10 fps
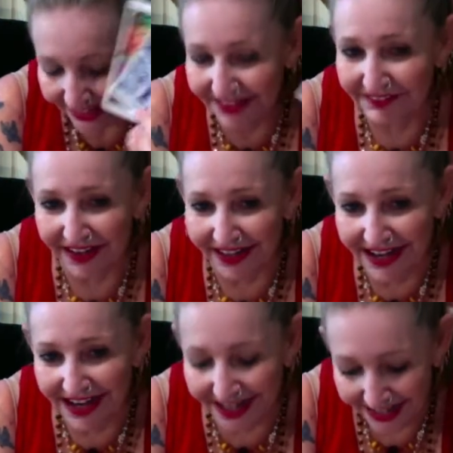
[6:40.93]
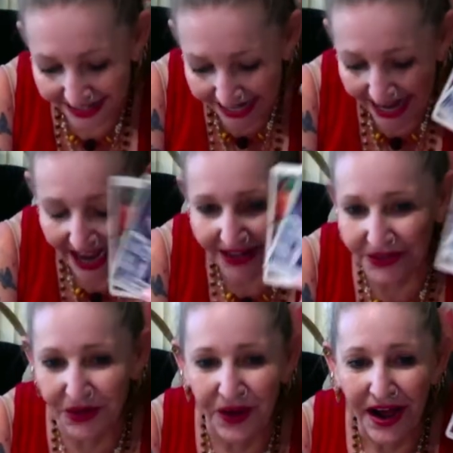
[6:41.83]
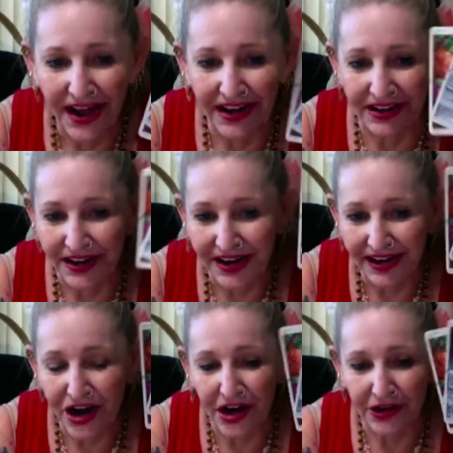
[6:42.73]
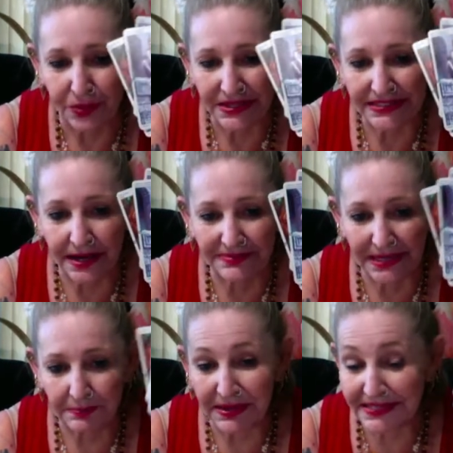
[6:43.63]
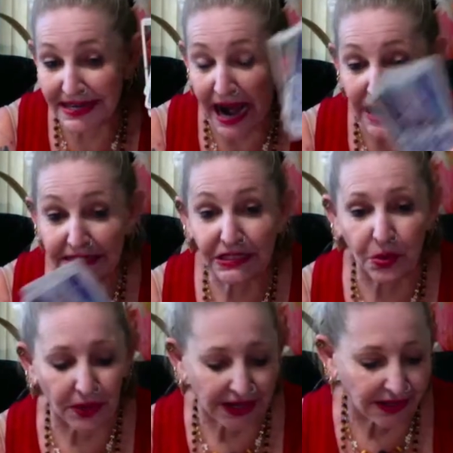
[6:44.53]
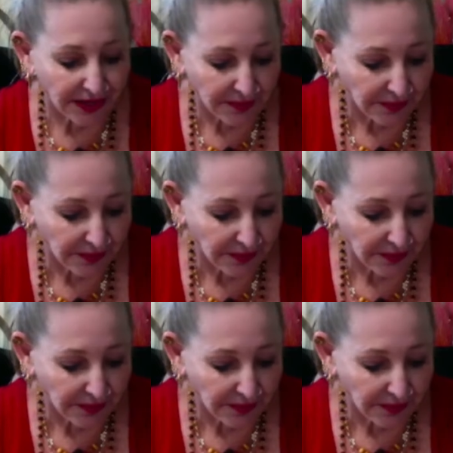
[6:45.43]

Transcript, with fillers: Ivanka. I don't know, her card always comes up. It's the ice queen.